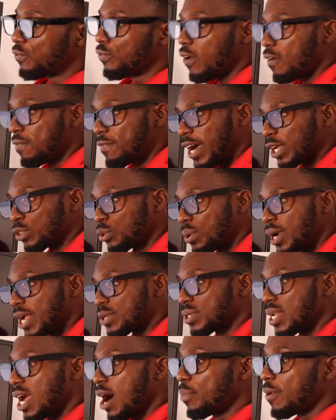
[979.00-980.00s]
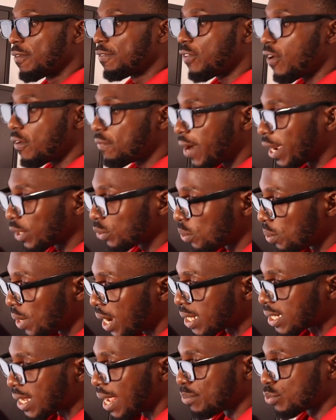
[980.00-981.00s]
4 factorial. So that will be 4
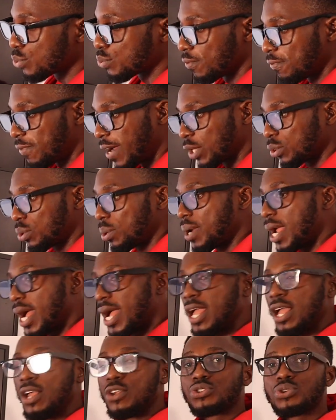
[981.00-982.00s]
factorial times 2 factorial.